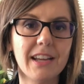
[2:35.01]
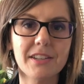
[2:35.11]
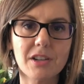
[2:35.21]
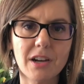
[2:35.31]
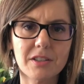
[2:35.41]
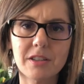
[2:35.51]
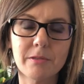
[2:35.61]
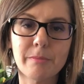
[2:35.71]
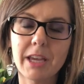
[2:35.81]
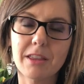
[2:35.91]
and talk to them
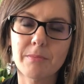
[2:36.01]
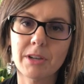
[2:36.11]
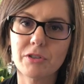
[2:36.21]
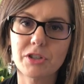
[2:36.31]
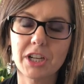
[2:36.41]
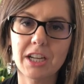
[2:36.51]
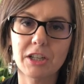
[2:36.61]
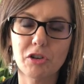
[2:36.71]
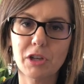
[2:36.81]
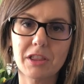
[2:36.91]
and make them understand, you know,